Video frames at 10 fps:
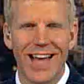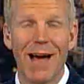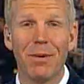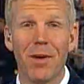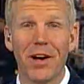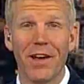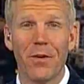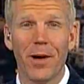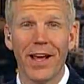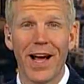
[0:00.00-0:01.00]
Happy Monday,
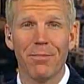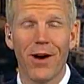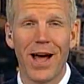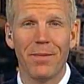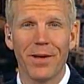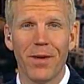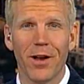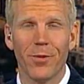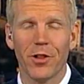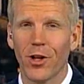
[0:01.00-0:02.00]
everybody. I'm Brad
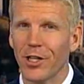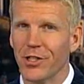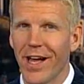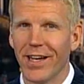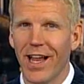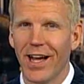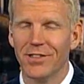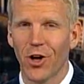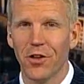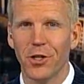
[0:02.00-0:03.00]
McMullen with a look at your headlines on